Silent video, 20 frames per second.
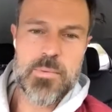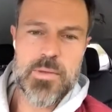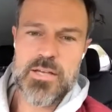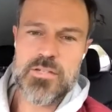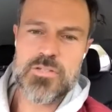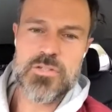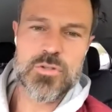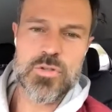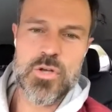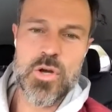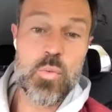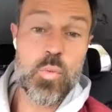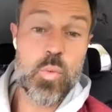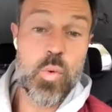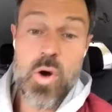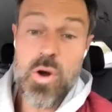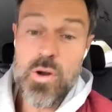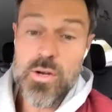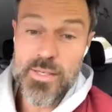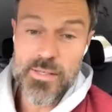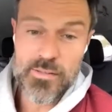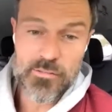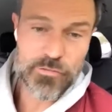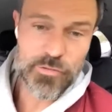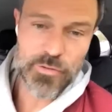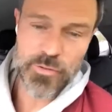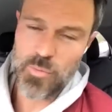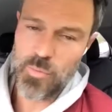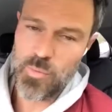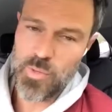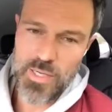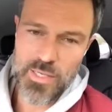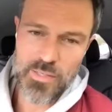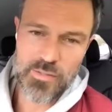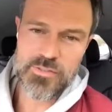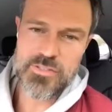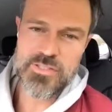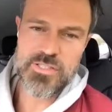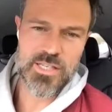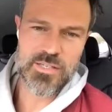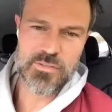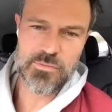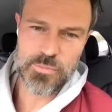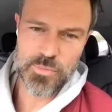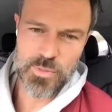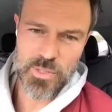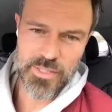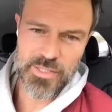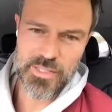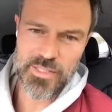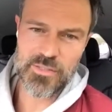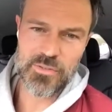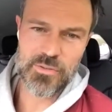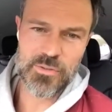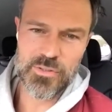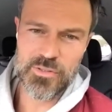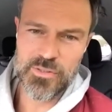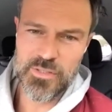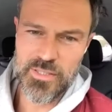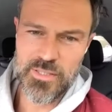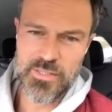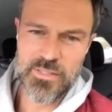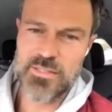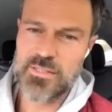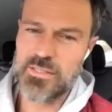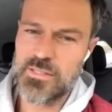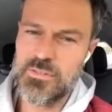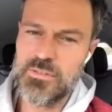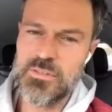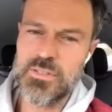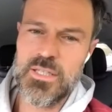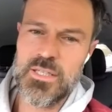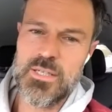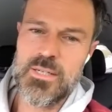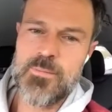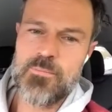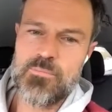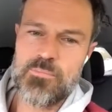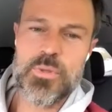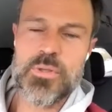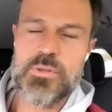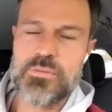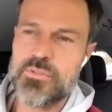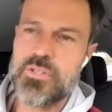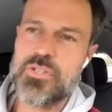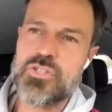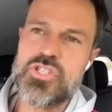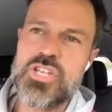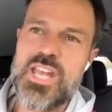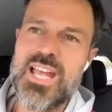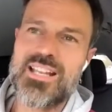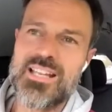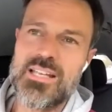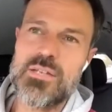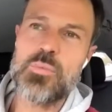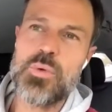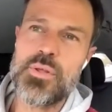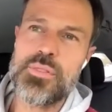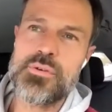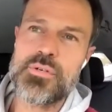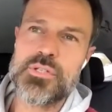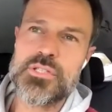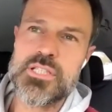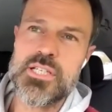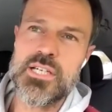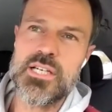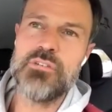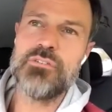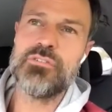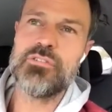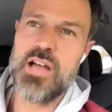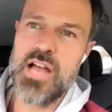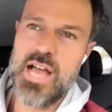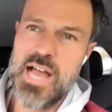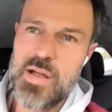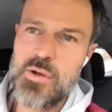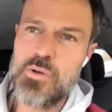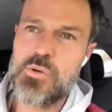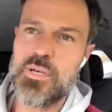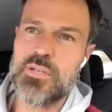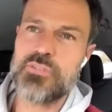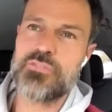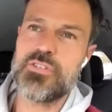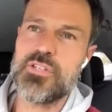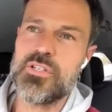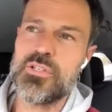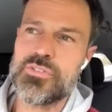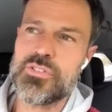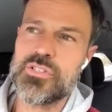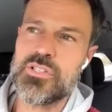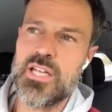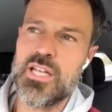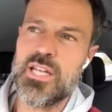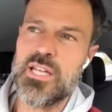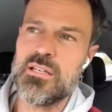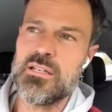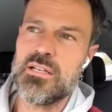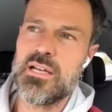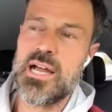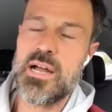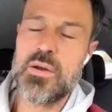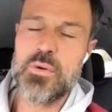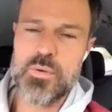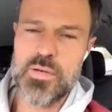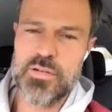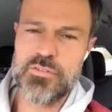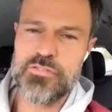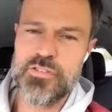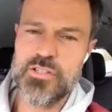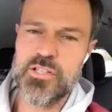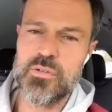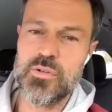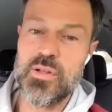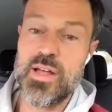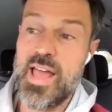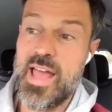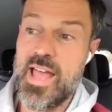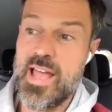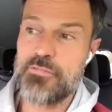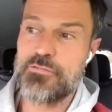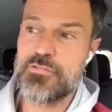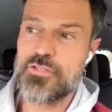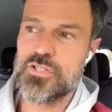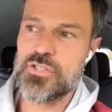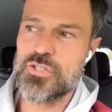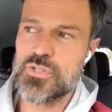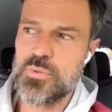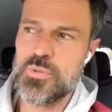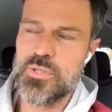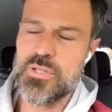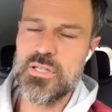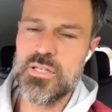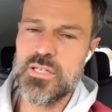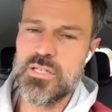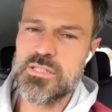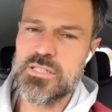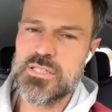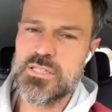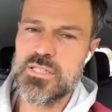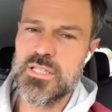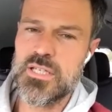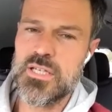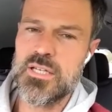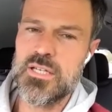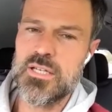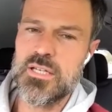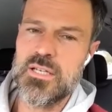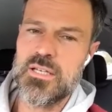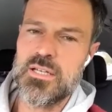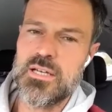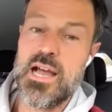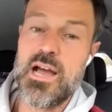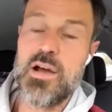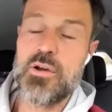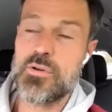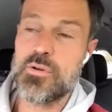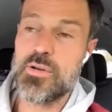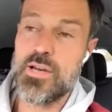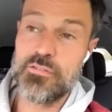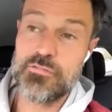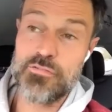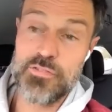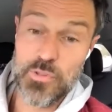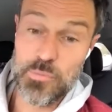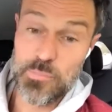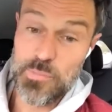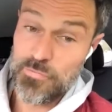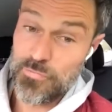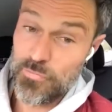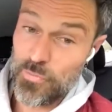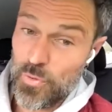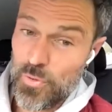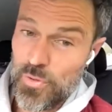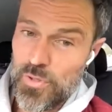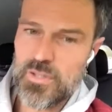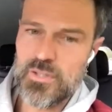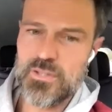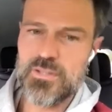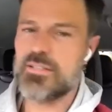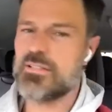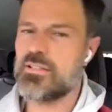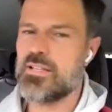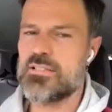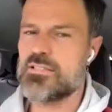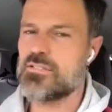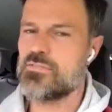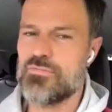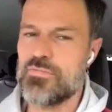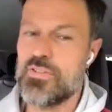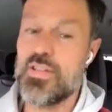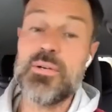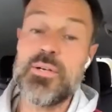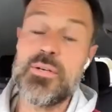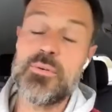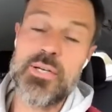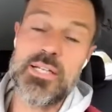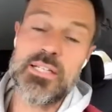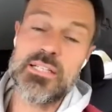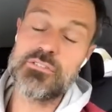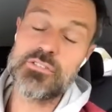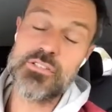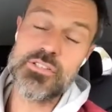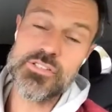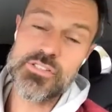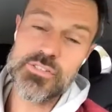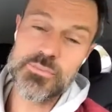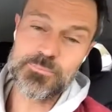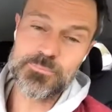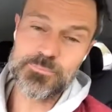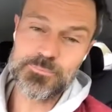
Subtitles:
Maybe I should go walking for a while instead of running, or, but to check in with yourself, how do I feel today? How do I feel after doing this? How did I feel before? That's very relevant.